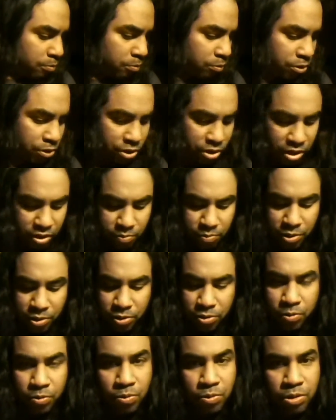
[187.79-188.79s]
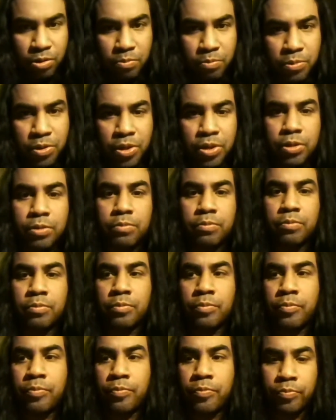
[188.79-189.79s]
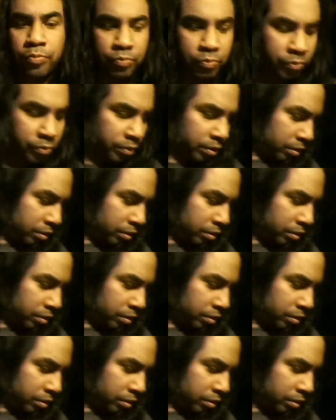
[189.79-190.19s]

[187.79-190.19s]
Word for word: work I've been doing, but